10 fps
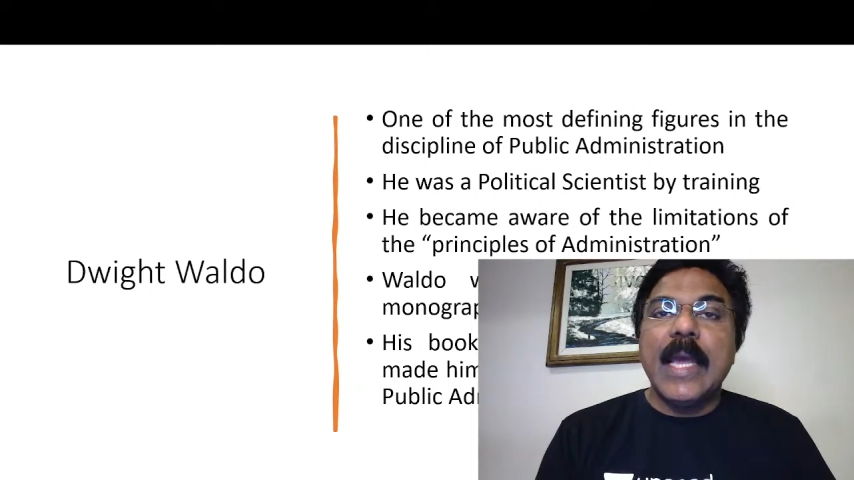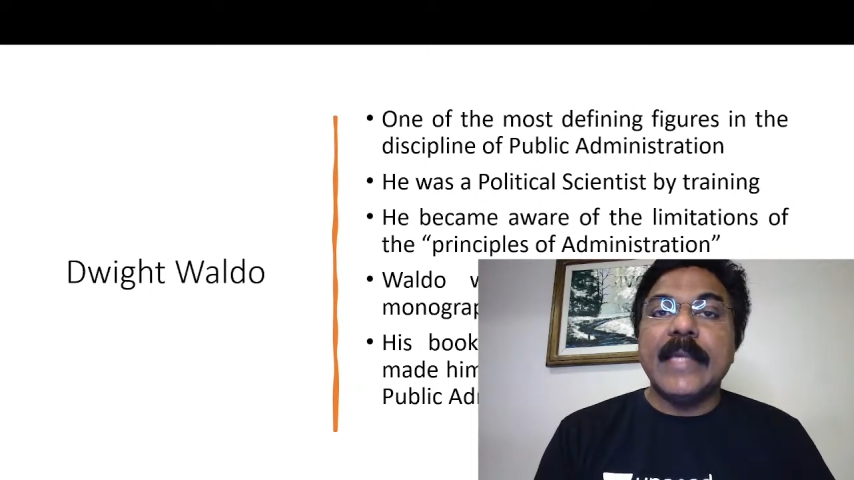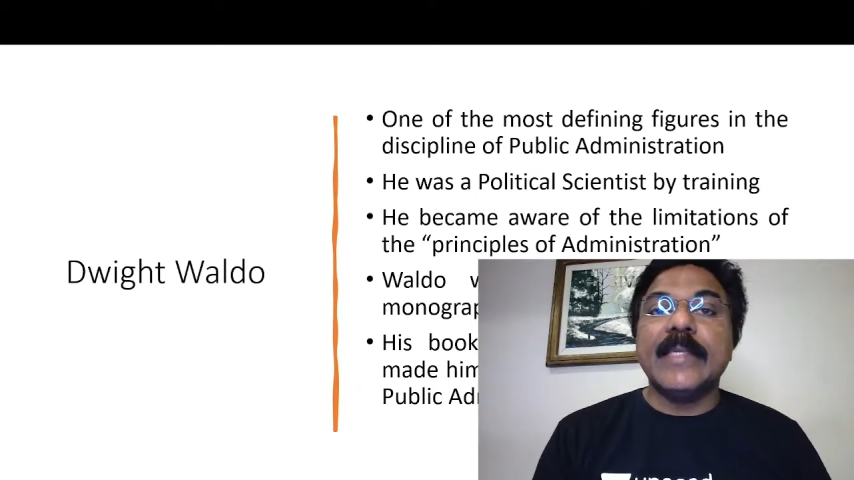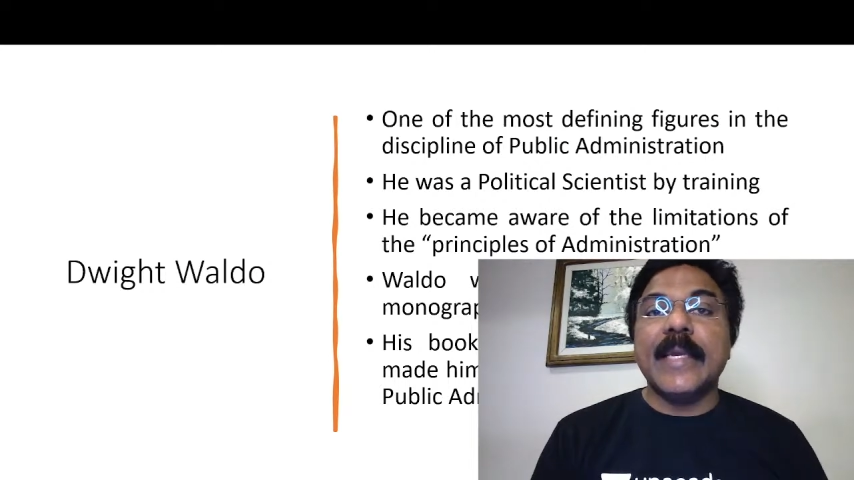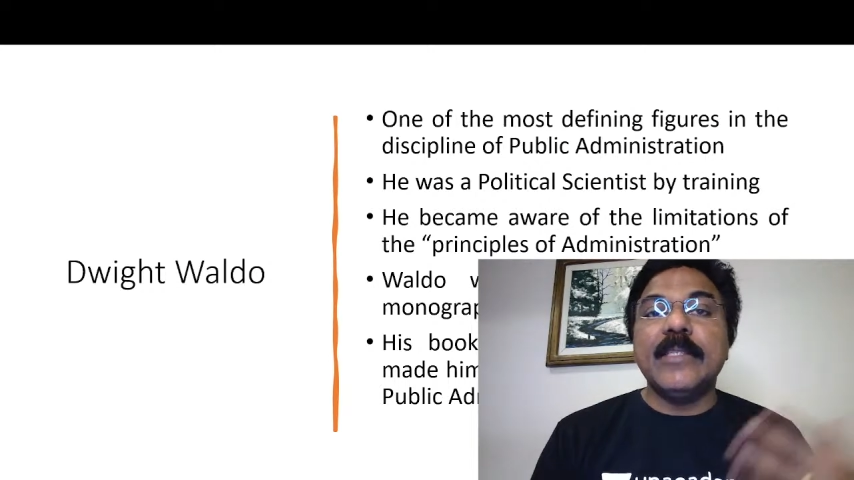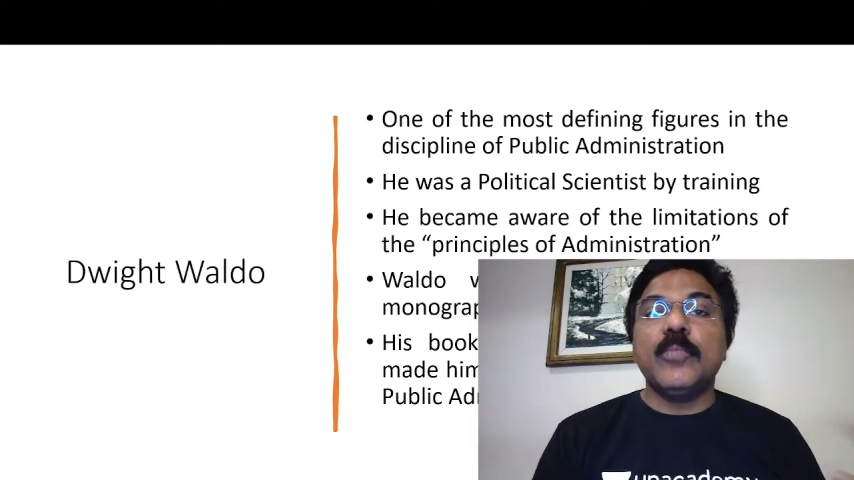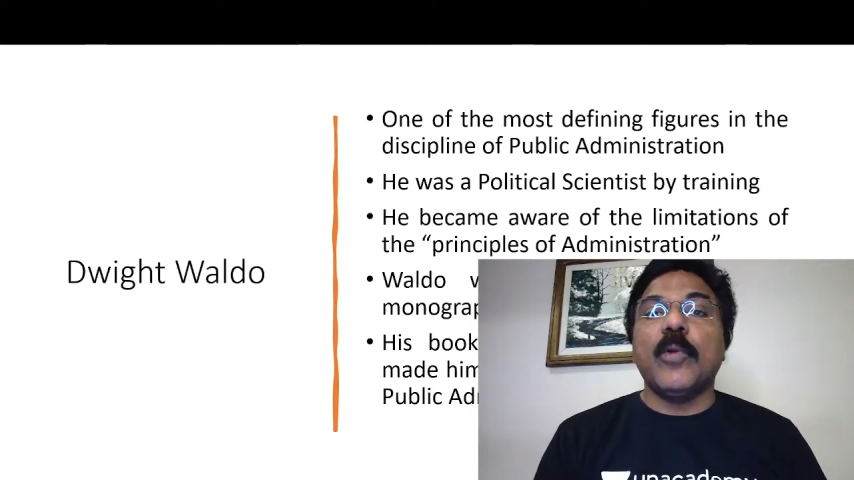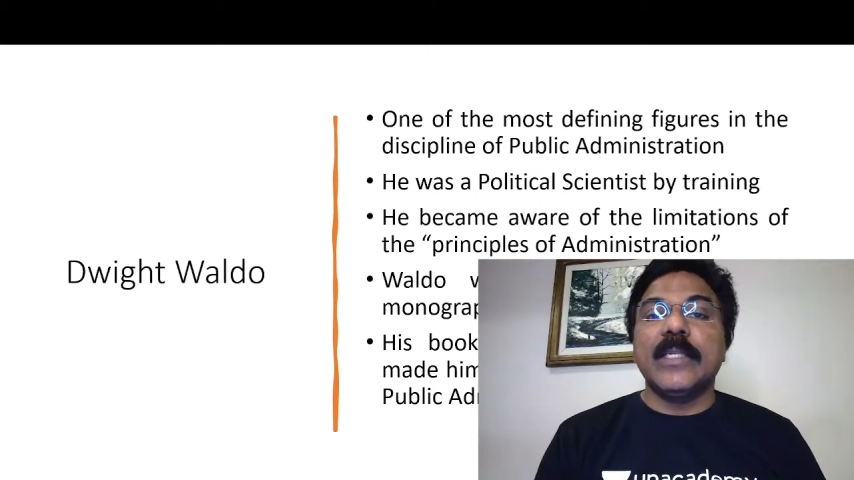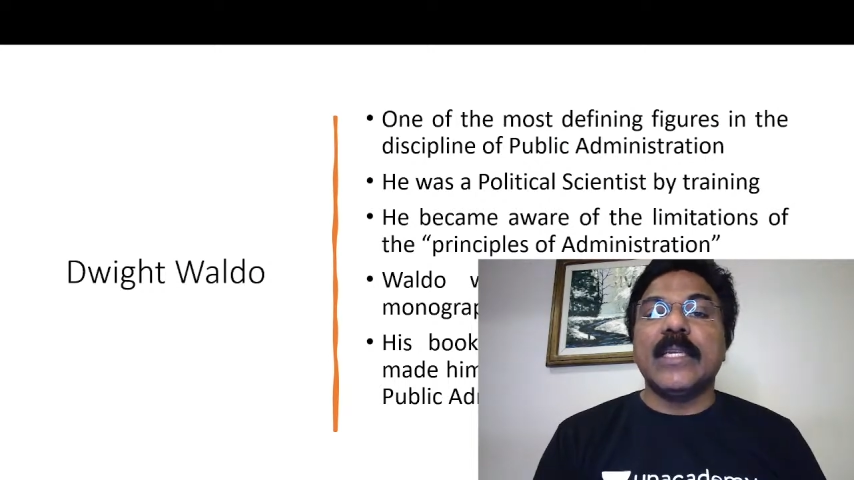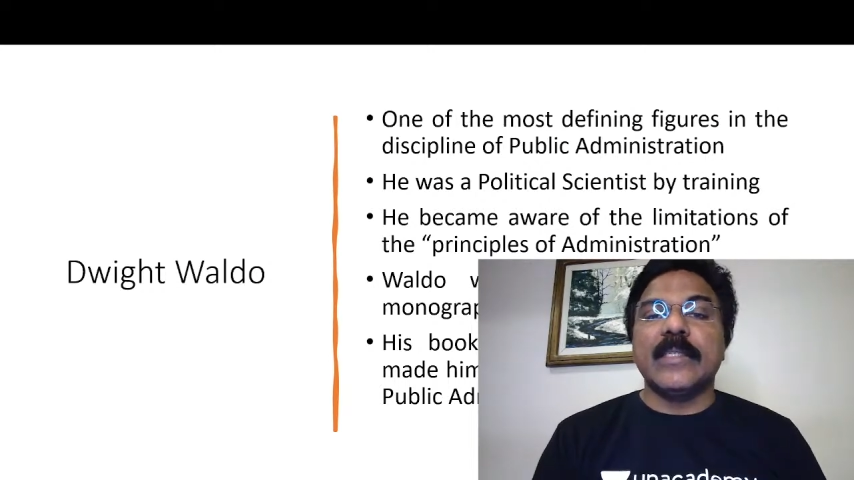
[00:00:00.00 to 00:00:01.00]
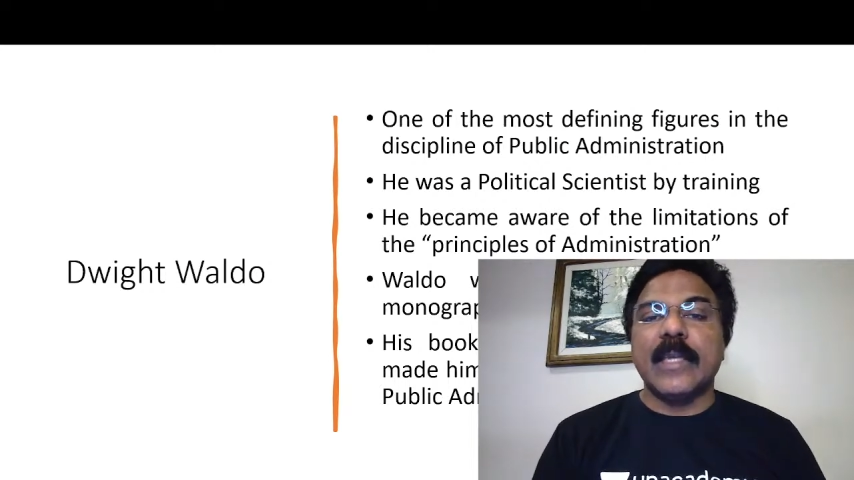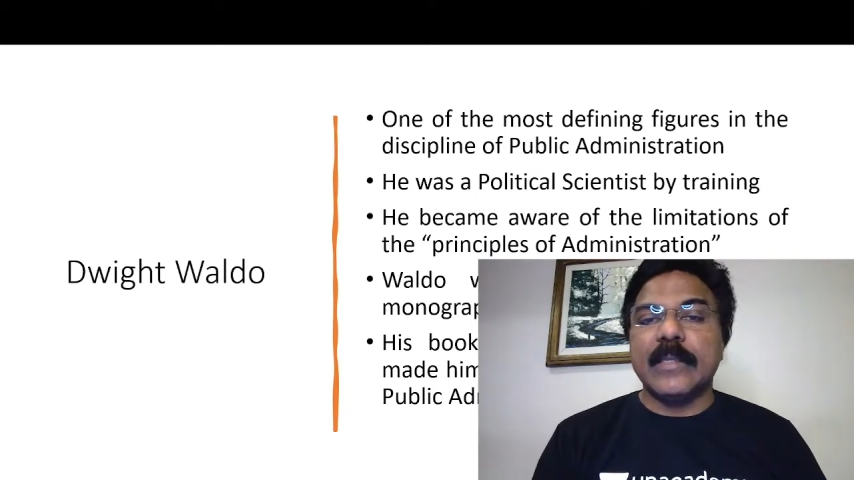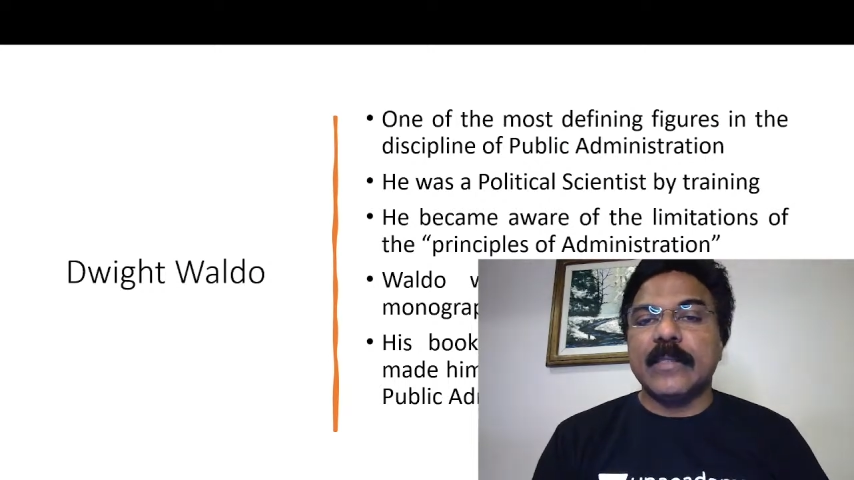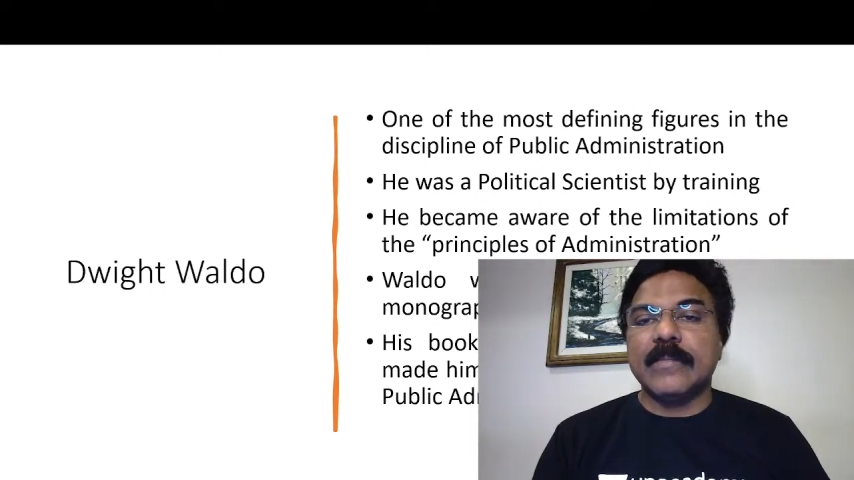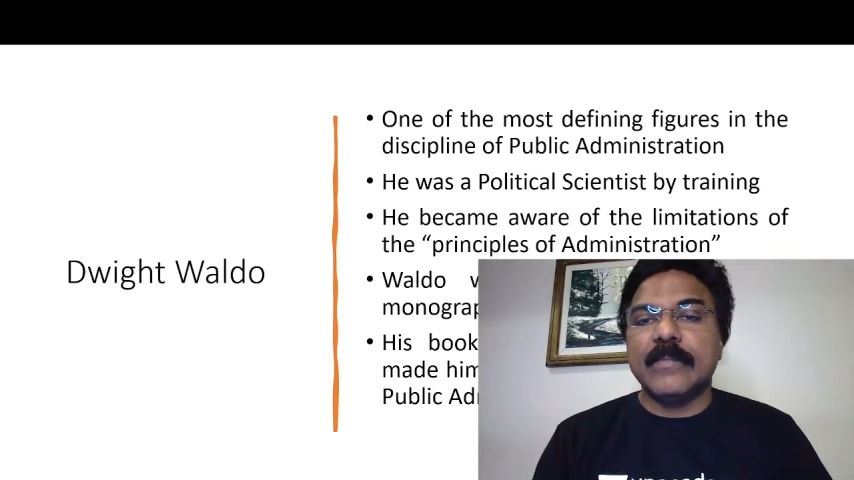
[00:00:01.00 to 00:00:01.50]
as against political
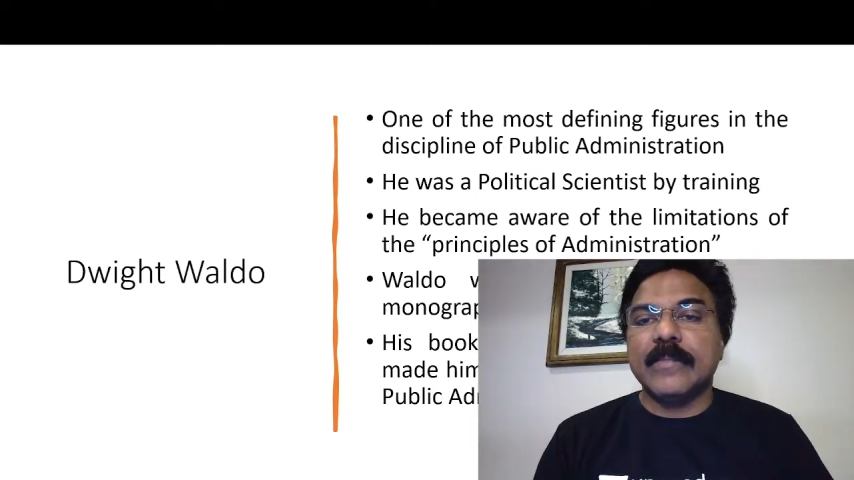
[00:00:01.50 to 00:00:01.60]
science.